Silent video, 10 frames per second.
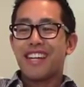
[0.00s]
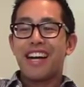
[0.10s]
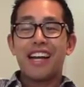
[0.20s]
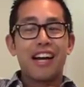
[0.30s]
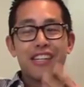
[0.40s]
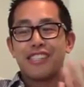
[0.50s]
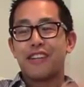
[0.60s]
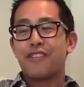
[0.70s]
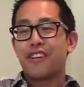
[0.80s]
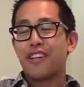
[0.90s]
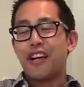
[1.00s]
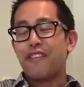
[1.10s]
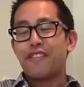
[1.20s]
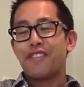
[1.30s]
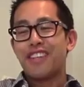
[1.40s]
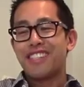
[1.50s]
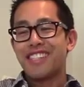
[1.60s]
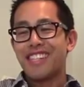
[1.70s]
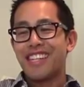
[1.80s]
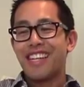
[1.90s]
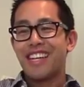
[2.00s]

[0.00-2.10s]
I suffered a lot from this as a kid.